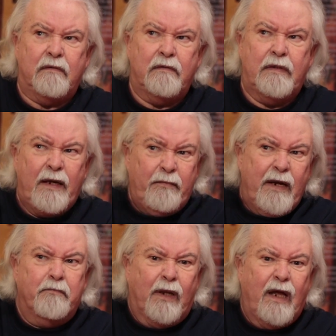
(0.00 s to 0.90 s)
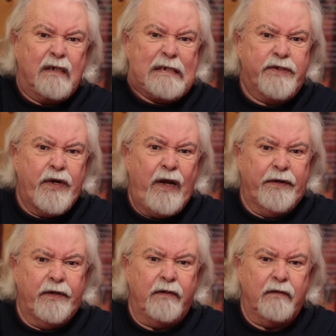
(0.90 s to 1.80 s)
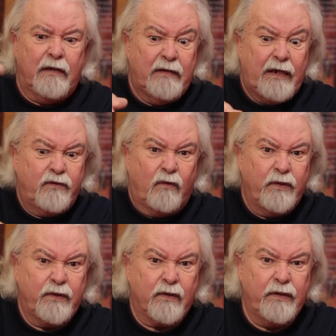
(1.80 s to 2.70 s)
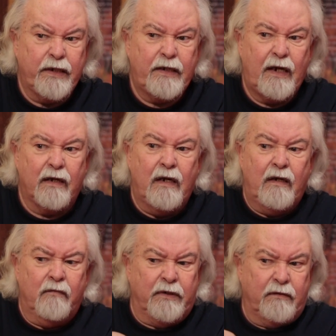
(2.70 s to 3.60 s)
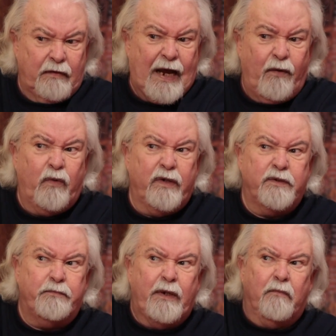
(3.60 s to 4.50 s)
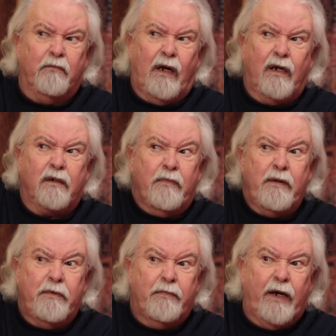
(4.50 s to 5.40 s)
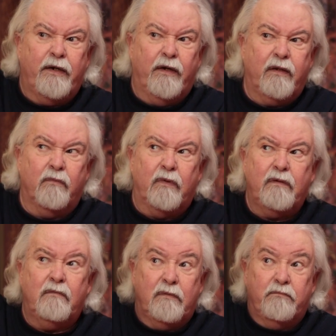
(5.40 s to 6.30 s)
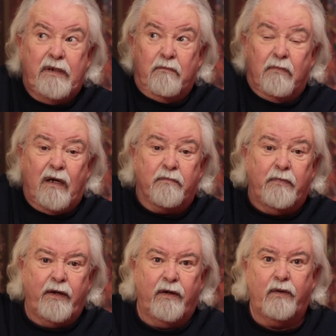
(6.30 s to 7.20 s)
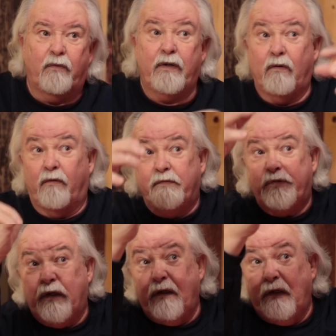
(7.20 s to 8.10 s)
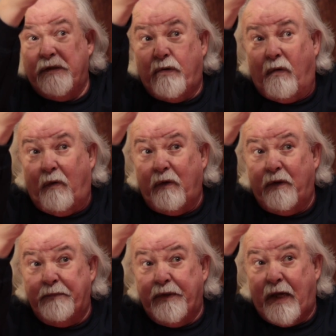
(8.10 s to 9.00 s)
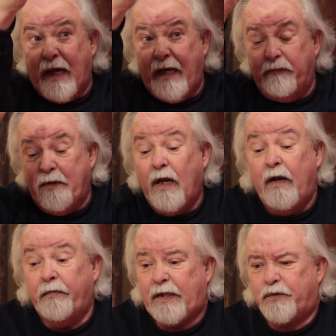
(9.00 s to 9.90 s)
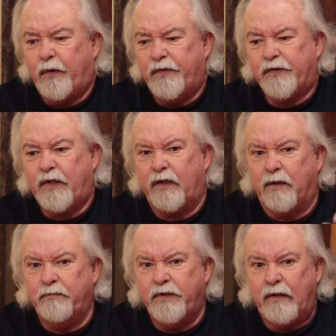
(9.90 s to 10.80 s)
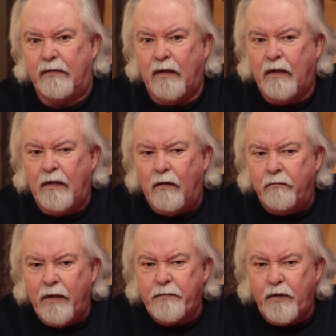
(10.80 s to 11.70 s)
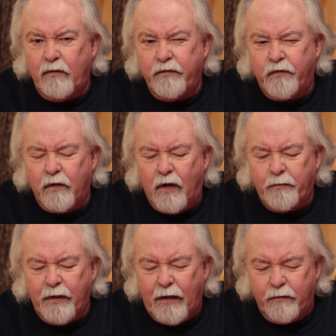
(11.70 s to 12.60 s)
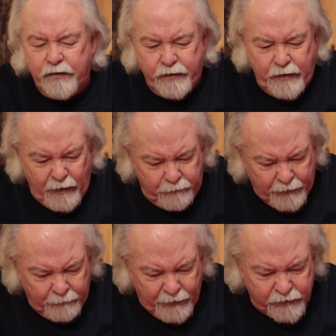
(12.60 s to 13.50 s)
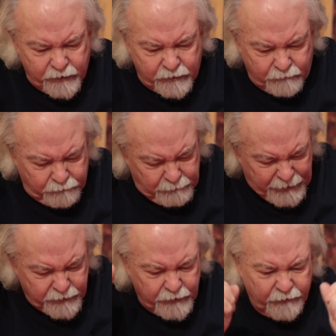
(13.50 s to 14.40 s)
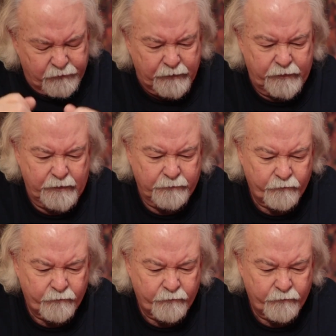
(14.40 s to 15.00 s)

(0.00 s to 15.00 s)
that may block sun, then that's all you're going to get. But that one is being blocked maybe by another one, but being blocked by another one, and all of a sudden there's a hole up in the canopy. That's where the sun comes in. Maybe only for a couple hours a day, but it makes a difference.